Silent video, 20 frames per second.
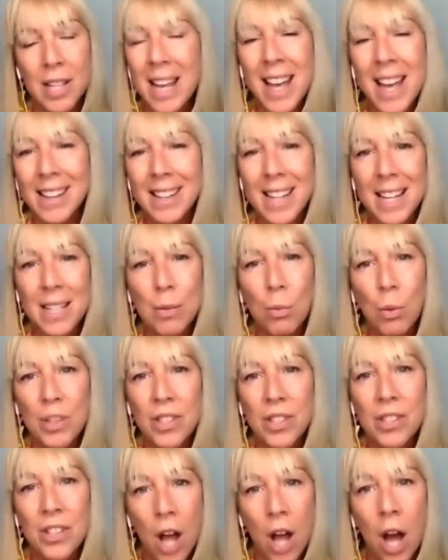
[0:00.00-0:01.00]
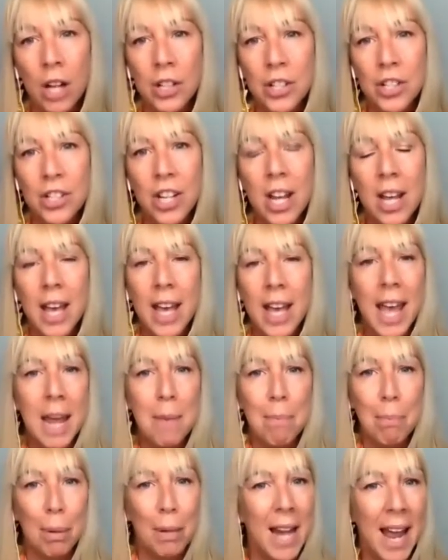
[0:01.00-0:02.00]
this was not a
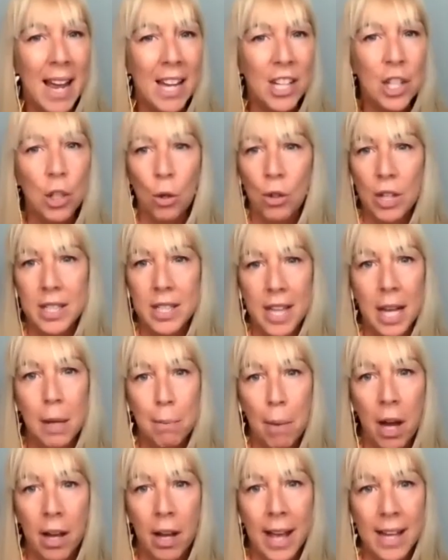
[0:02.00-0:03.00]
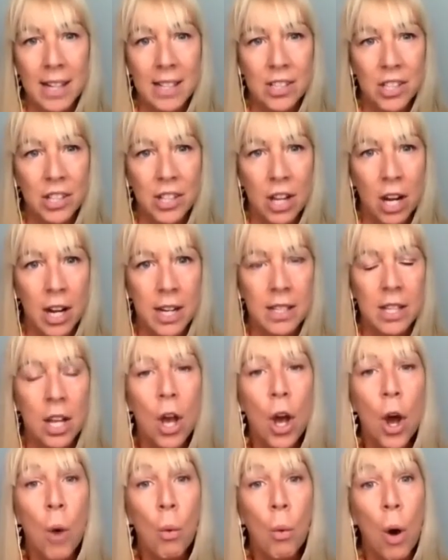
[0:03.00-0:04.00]
pledge or a tick box exercise.
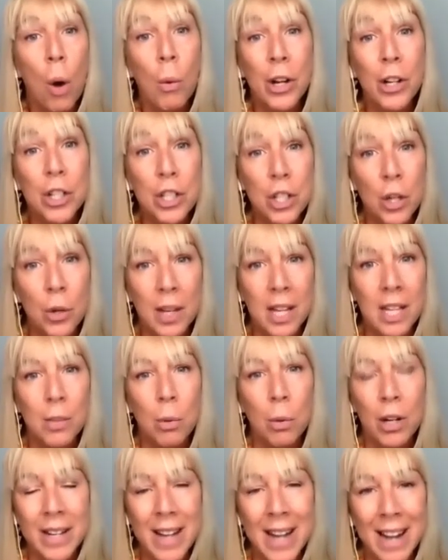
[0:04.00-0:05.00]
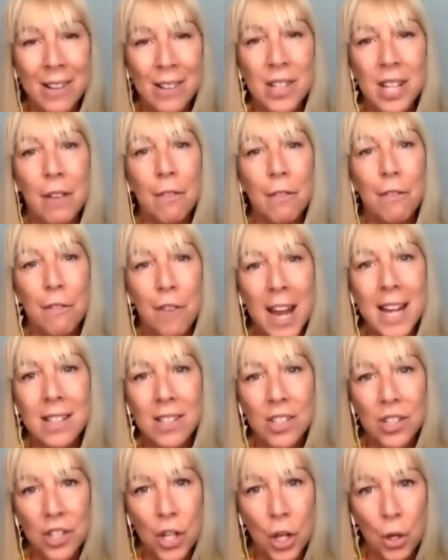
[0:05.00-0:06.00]
What we're doing is we're announcing
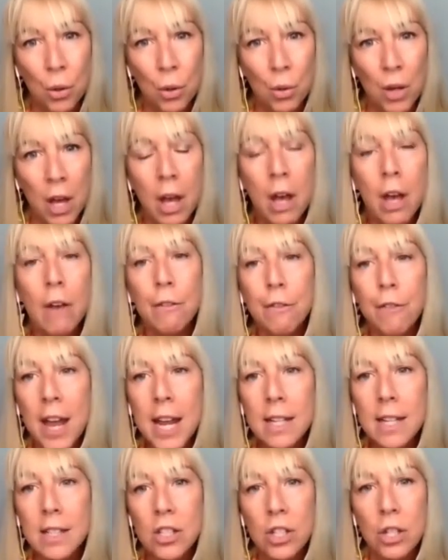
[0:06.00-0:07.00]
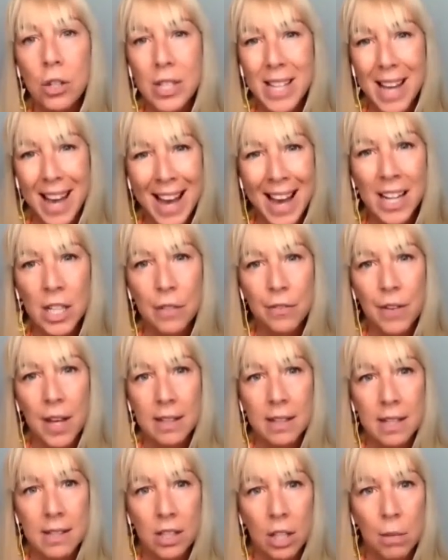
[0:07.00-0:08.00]
phase two to activate
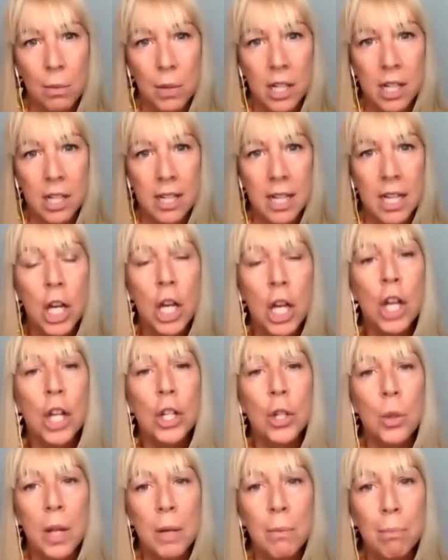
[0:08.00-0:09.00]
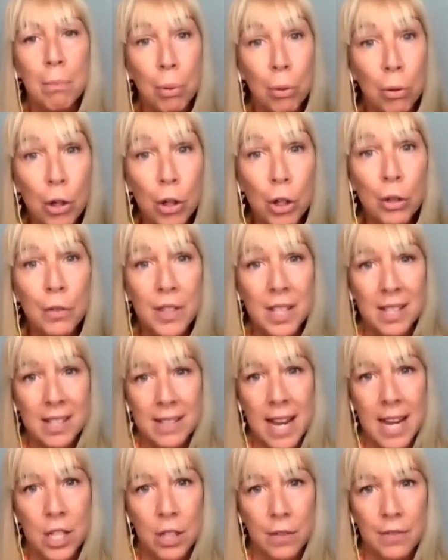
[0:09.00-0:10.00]
this community, to improve the
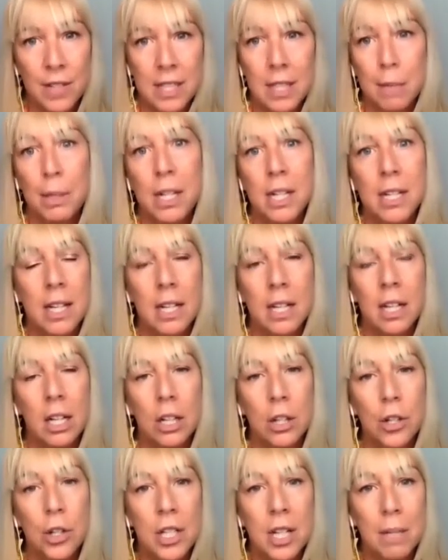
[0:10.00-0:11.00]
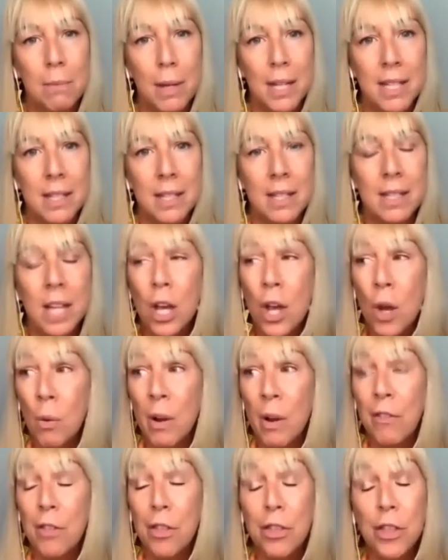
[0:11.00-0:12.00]
state of disability inclusion in business.
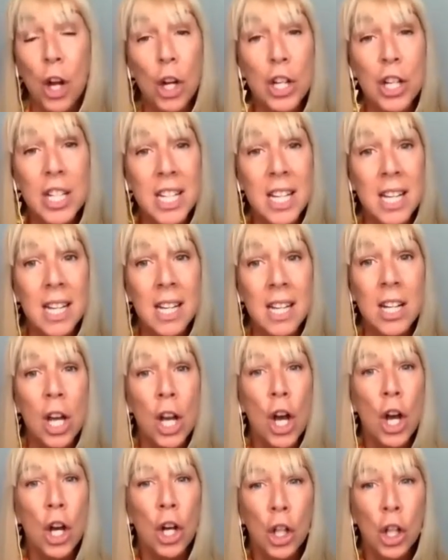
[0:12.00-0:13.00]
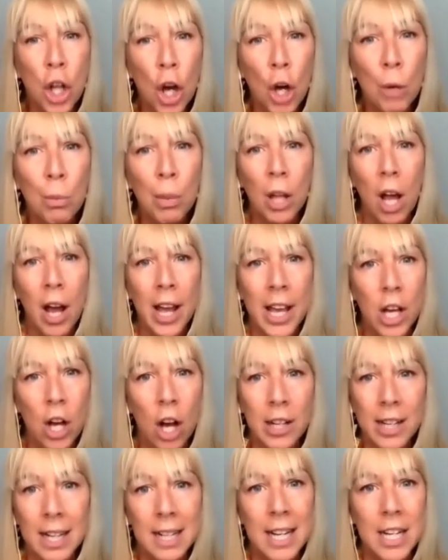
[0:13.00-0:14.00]
We've 13 global
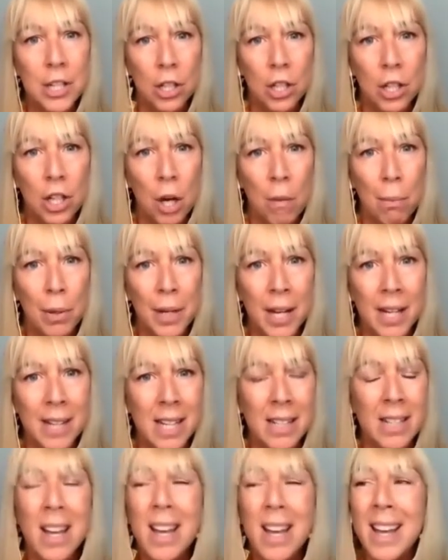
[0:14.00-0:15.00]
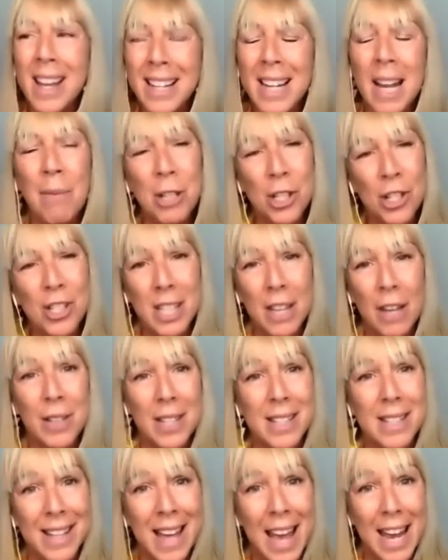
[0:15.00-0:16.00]
iconic leader companies. And let me just give you the
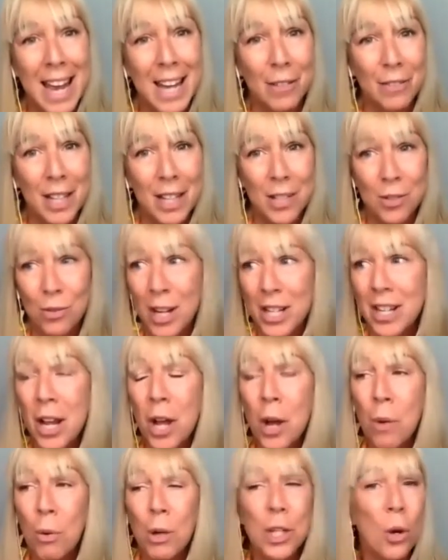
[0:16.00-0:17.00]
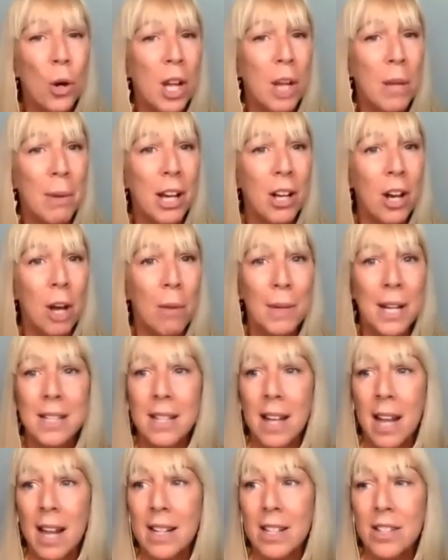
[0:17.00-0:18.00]
scale of this, right? We're talking about companies
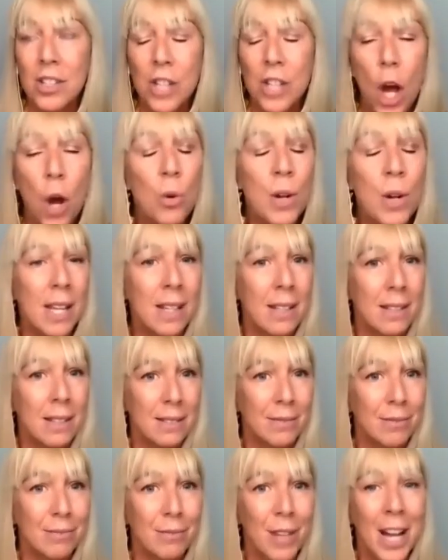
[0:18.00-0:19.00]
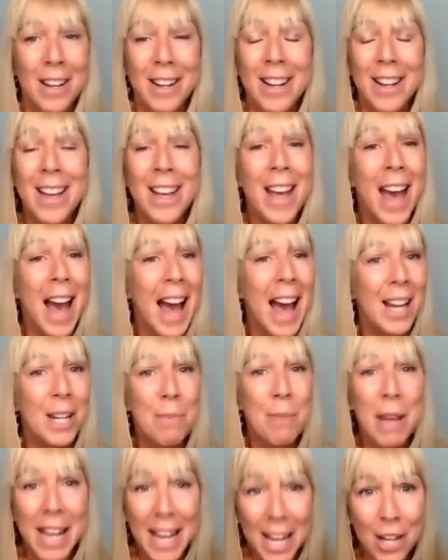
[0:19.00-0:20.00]
like Sony and
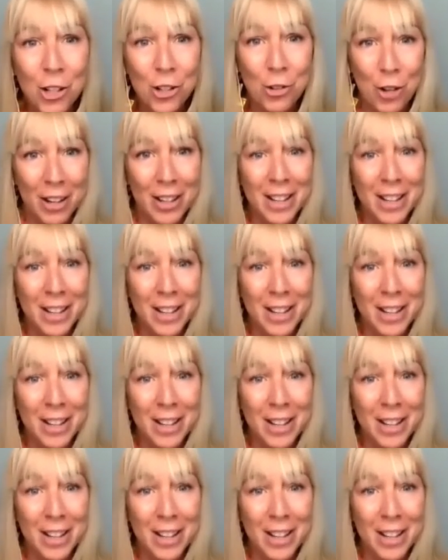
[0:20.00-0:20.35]
Mahindra